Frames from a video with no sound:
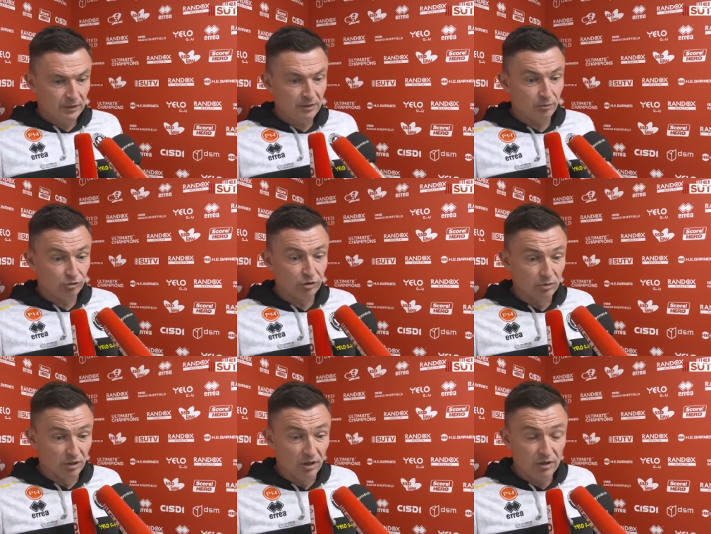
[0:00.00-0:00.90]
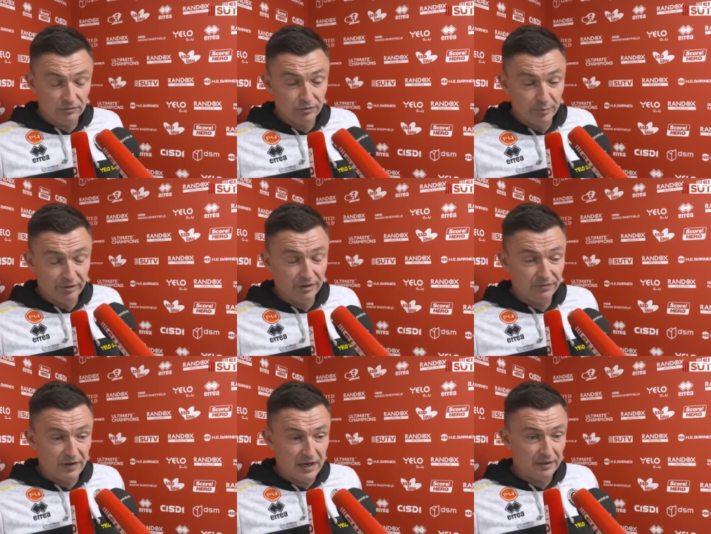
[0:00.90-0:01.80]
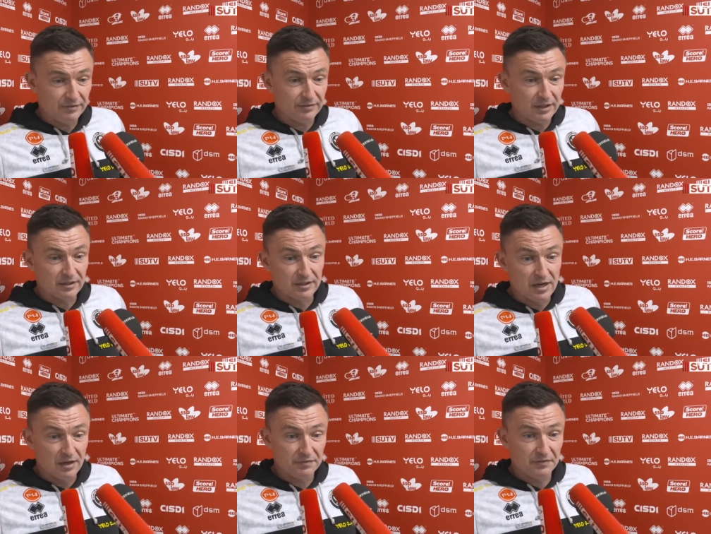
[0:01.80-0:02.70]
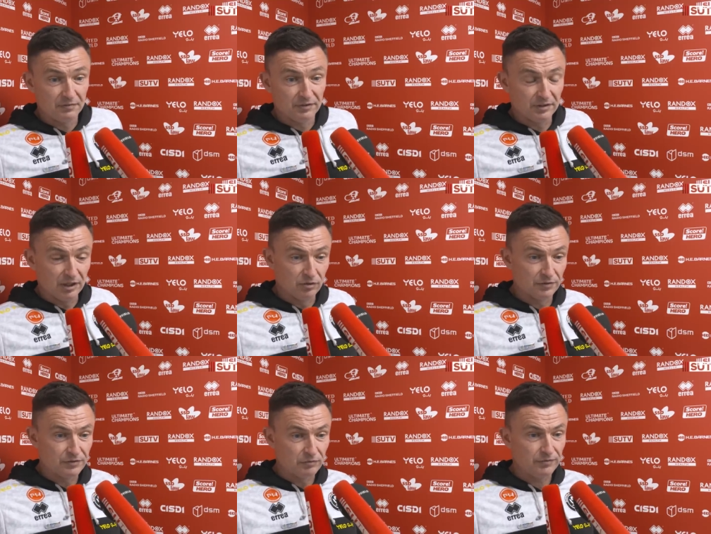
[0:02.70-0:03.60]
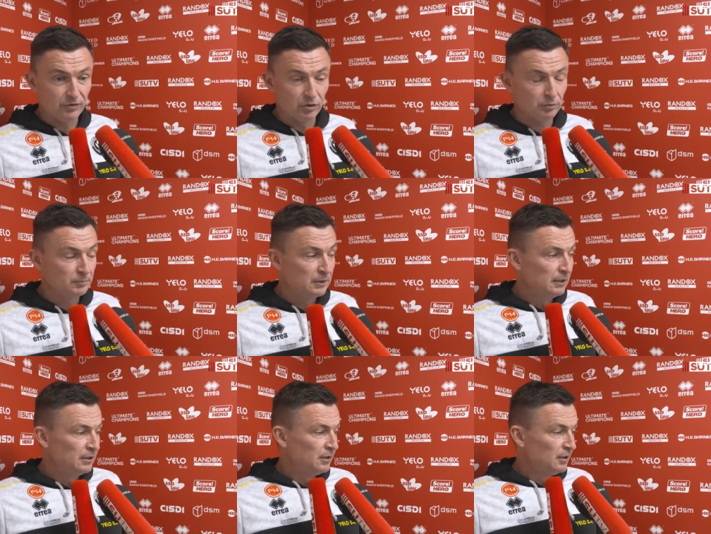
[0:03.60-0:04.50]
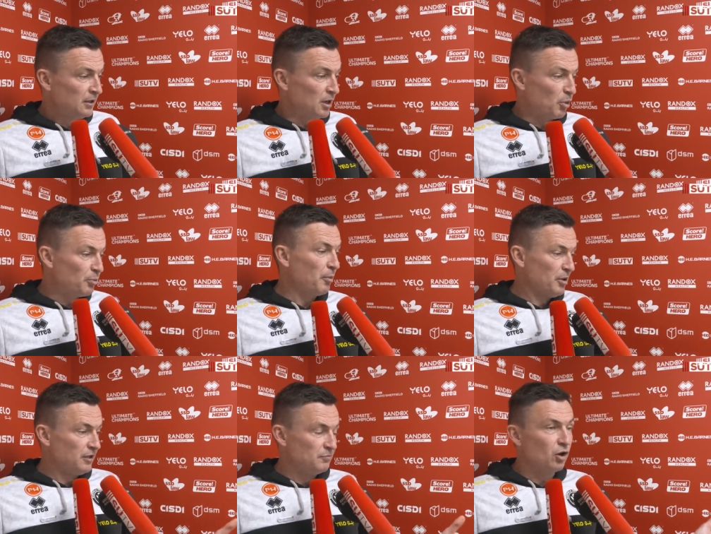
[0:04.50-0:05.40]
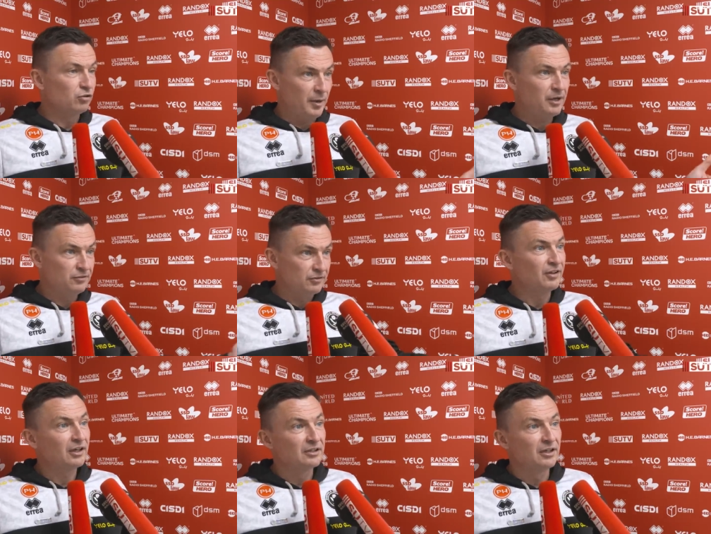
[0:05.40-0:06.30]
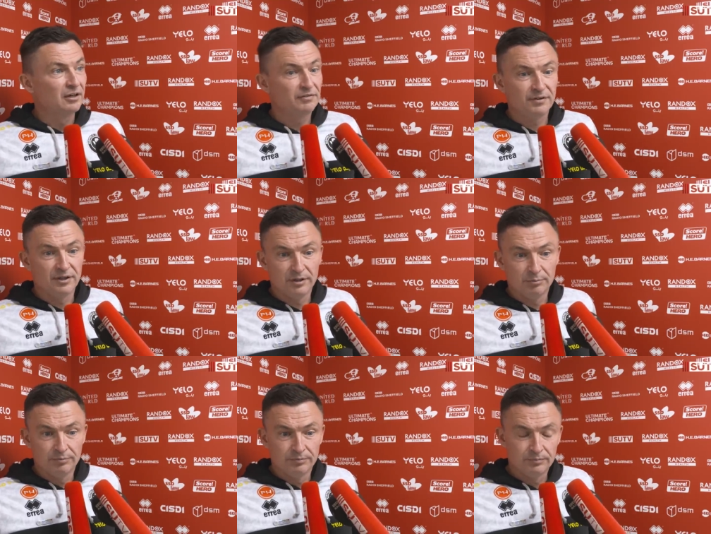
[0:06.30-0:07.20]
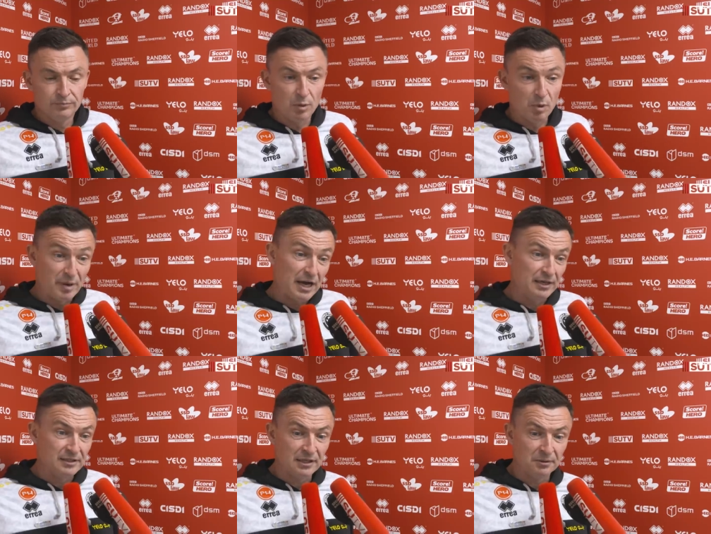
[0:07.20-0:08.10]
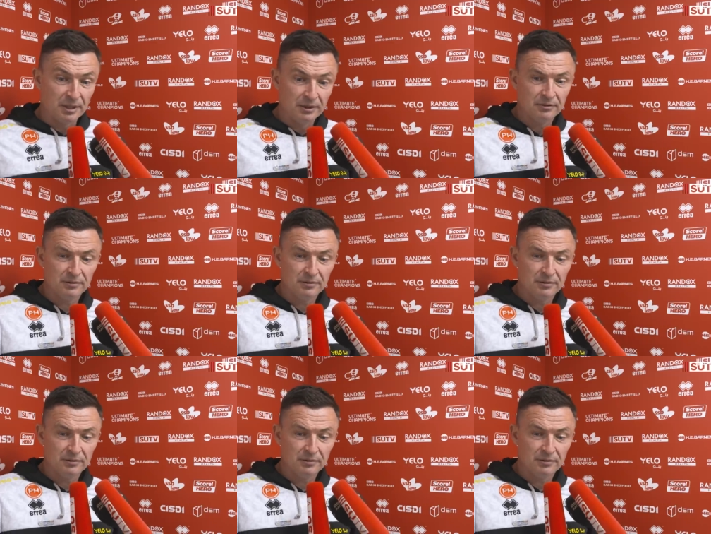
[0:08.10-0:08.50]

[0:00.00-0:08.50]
Yeah, we showed a lot, spirit, fight, second half, obviously on the front foot, and we probably leave more space as second half when we're behind anyway.